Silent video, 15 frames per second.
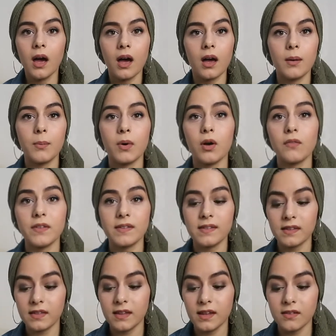but
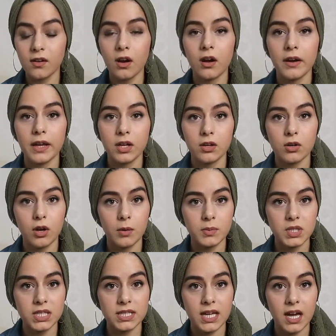obviously these are a good
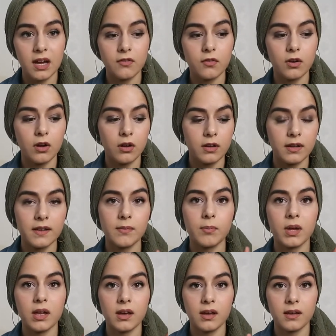option to have regardless,
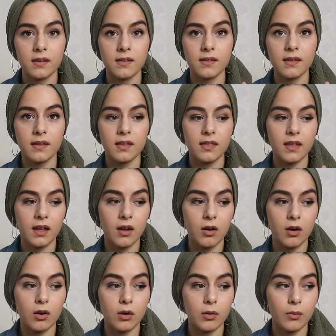because they
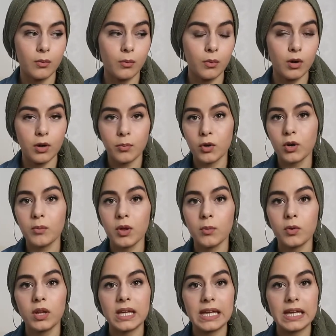are water permeable.